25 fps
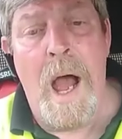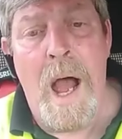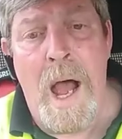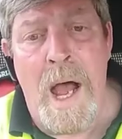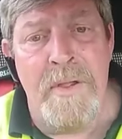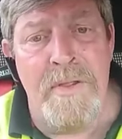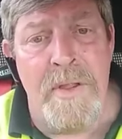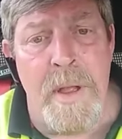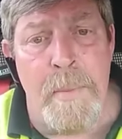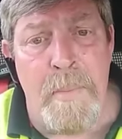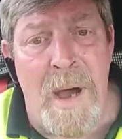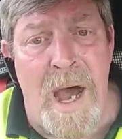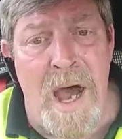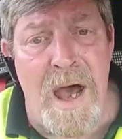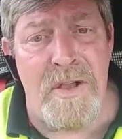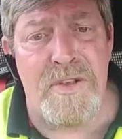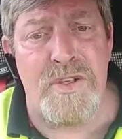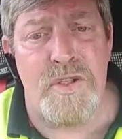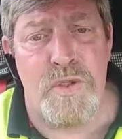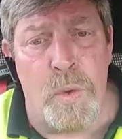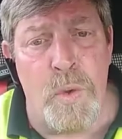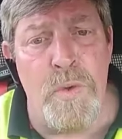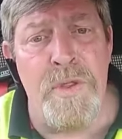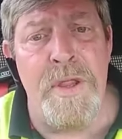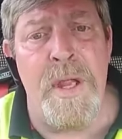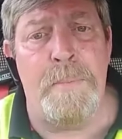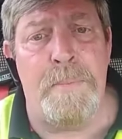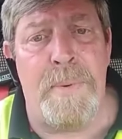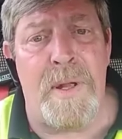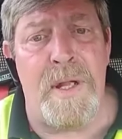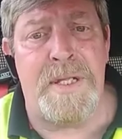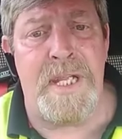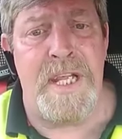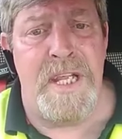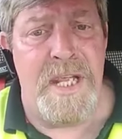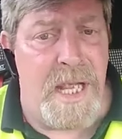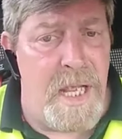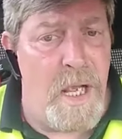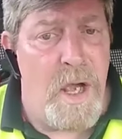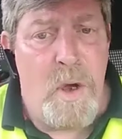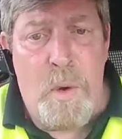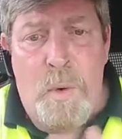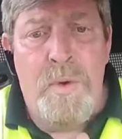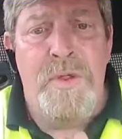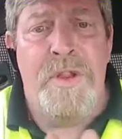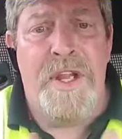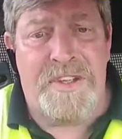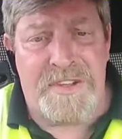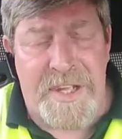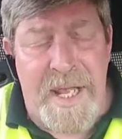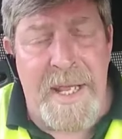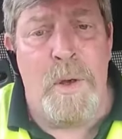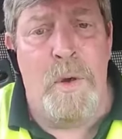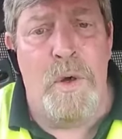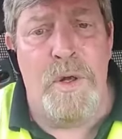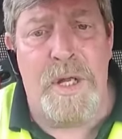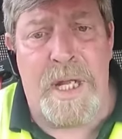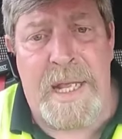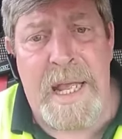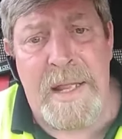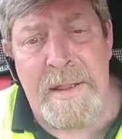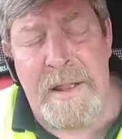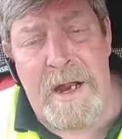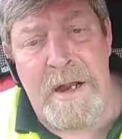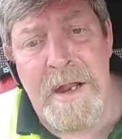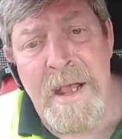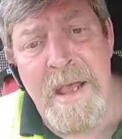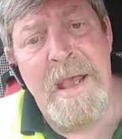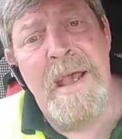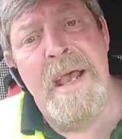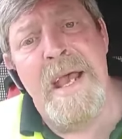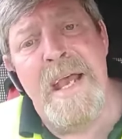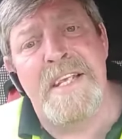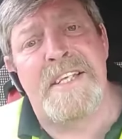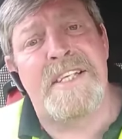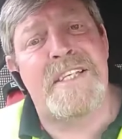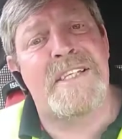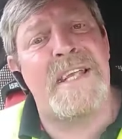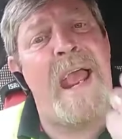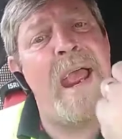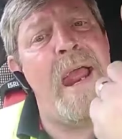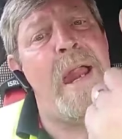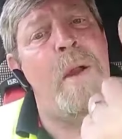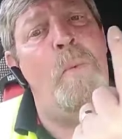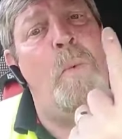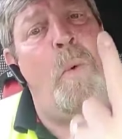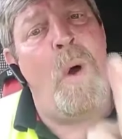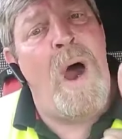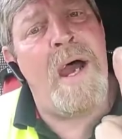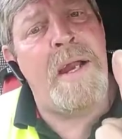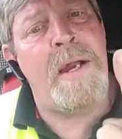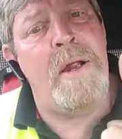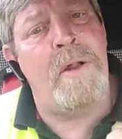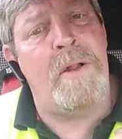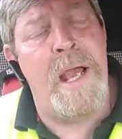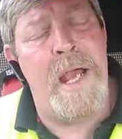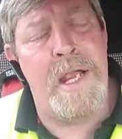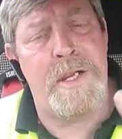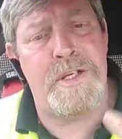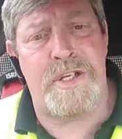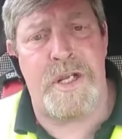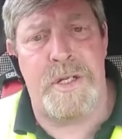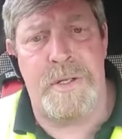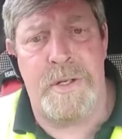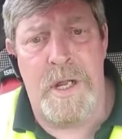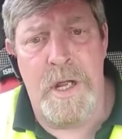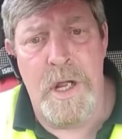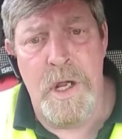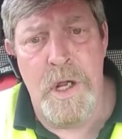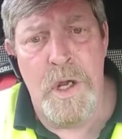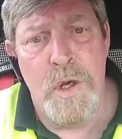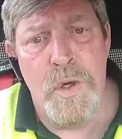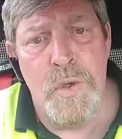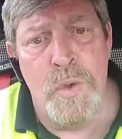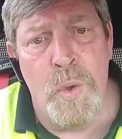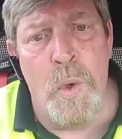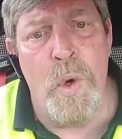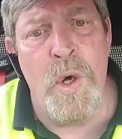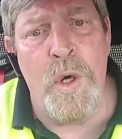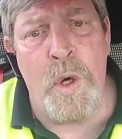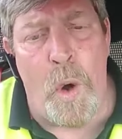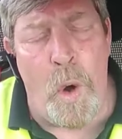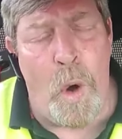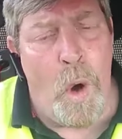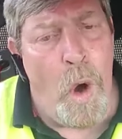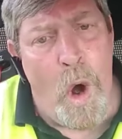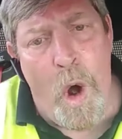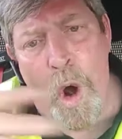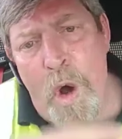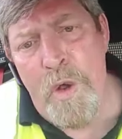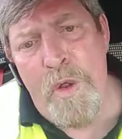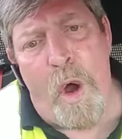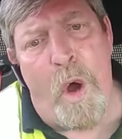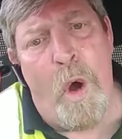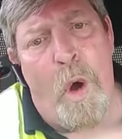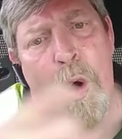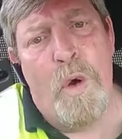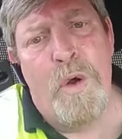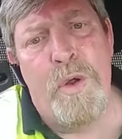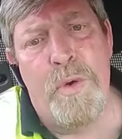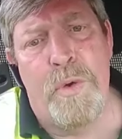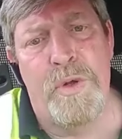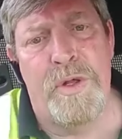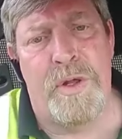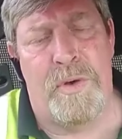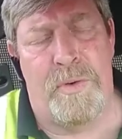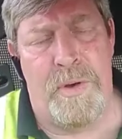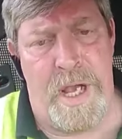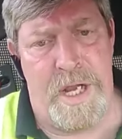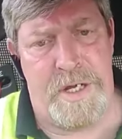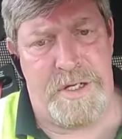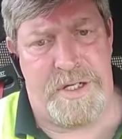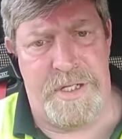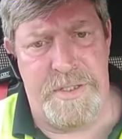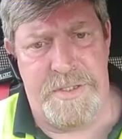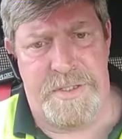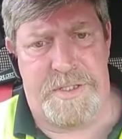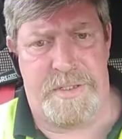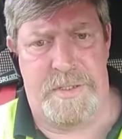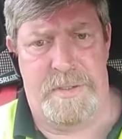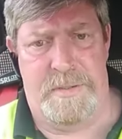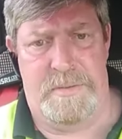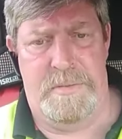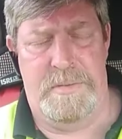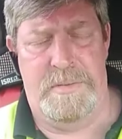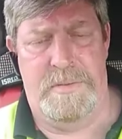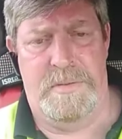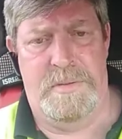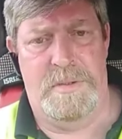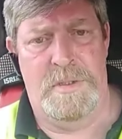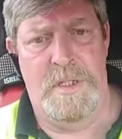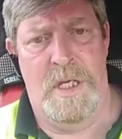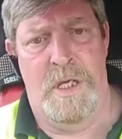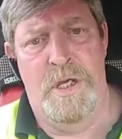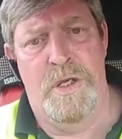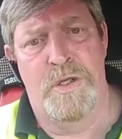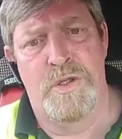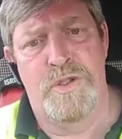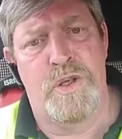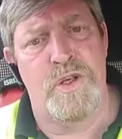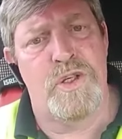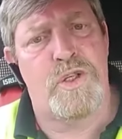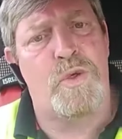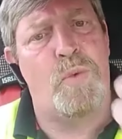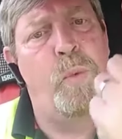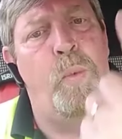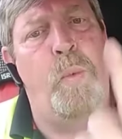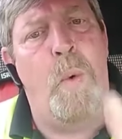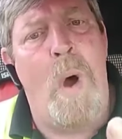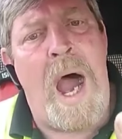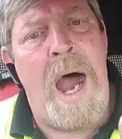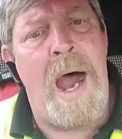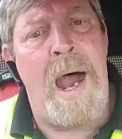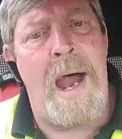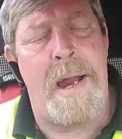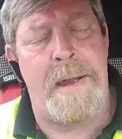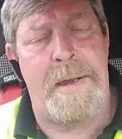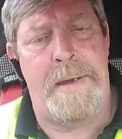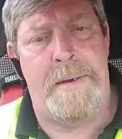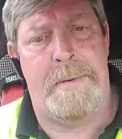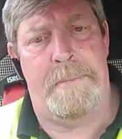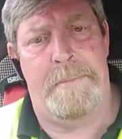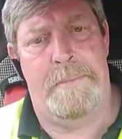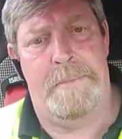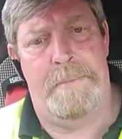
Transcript: and the mass own the bloody, on the thing altogether is set in one election. No in all the Holyrood elections. Just one